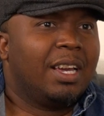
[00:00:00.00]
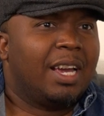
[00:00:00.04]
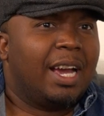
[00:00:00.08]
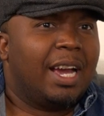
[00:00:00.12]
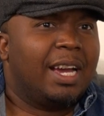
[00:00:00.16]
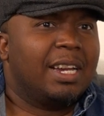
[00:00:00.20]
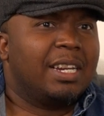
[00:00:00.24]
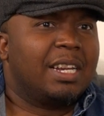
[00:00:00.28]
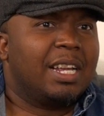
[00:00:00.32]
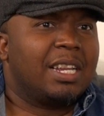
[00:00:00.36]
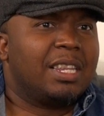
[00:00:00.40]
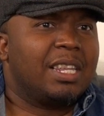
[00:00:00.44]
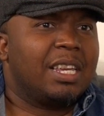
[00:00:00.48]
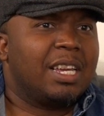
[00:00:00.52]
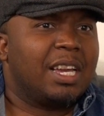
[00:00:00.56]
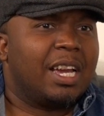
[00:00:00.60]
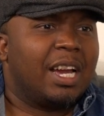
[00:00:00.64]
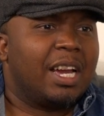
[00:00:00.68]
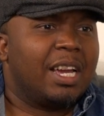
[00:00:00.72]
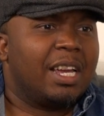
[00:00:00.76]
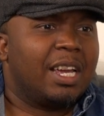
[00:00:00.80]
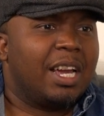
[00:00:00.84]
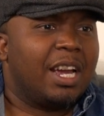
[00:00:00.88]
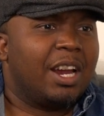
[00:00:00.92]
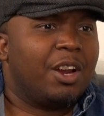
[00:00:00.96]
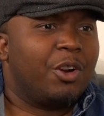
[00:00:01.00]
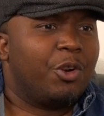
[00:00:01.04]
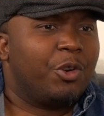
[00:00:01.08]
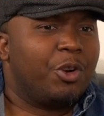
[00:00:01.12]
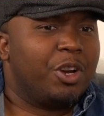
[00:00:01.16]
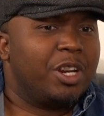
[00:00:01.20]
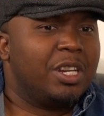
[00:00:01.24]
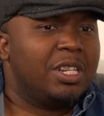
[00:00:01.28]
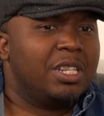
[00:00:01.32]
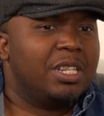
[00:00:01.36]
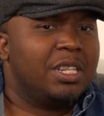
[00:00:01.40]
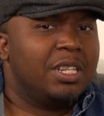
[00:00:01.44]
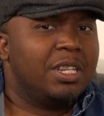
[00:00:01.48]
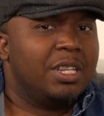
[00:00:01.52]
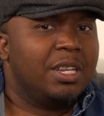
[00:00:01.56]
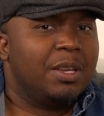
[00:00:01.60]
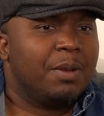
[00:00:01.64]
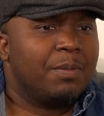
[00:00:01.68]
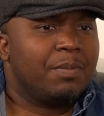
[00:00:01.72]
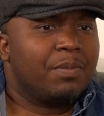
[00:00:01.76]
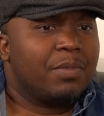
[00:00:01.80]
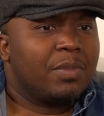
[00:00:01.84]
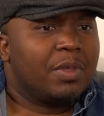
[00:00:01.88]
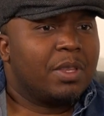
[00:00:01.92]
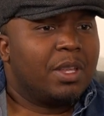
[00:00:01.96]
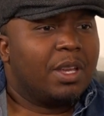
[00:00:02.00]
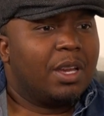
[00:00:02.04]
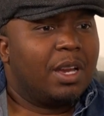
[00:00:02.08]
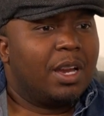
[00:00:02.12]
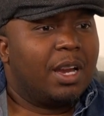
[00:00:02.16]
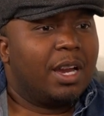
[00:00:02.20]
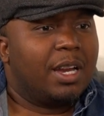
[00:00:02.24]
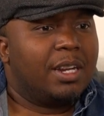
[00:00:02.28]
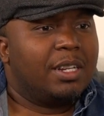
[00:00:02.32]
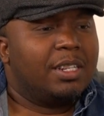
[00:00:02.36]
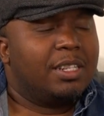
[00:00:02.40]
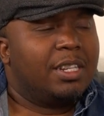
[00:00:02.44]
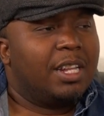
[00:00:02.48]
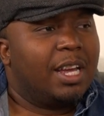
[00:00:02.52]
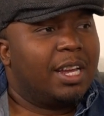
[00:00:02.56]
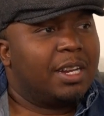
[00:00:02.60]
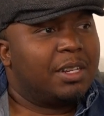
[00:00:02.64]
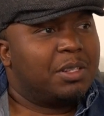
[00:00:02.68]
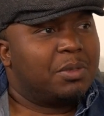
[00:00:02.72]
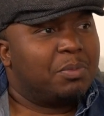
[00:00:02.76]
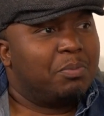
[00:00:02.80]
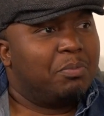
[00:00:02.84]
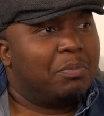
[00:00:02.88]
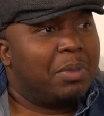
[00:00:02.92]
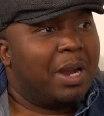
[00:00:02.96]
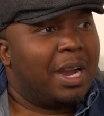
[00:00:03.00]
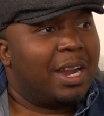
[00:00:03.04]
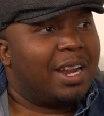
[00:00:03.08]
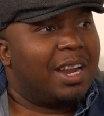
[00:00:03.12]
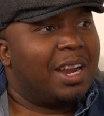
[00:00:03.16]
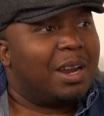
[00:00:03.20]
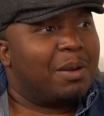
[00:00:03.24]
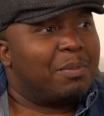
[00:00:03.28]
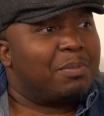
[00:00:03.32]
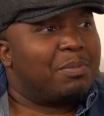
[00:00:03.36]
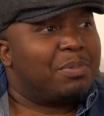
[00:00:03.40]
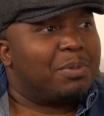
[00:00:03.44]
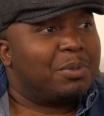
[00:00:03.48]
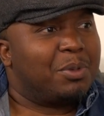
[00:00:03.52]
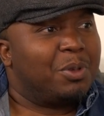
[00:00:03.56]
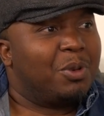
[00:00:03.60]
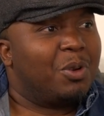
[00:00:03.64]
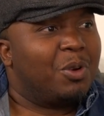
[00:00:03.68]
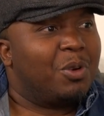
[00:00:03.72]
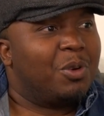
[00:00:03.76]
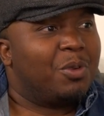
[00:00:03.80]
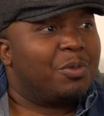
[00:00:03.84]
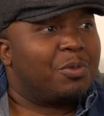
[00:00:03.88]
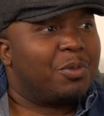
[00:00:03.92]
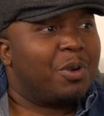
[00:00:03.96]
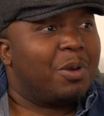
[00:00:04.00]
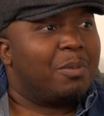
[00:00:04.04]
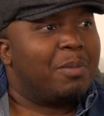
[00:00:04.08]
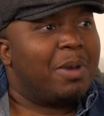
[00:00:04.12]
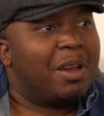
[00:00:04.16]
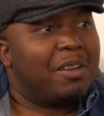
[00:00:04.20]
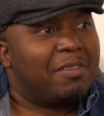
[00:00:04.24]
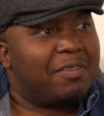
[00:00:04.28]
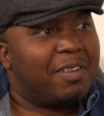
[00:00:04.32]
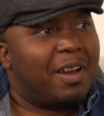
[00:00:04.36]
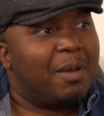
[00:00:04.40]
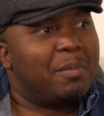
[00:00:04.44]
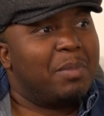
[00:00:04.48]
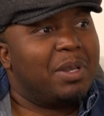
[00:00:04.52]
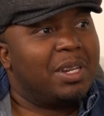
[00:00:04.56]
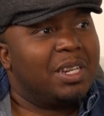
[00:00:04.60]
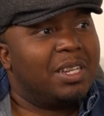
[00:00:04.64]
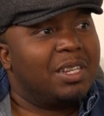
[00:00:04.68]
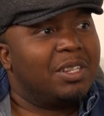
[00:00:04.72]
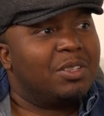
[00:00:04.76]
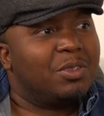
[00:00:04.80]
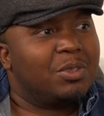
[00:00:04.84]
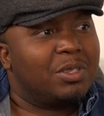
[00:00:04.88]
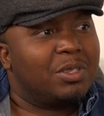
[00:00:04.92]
I think I already had that backup, you know, from my family to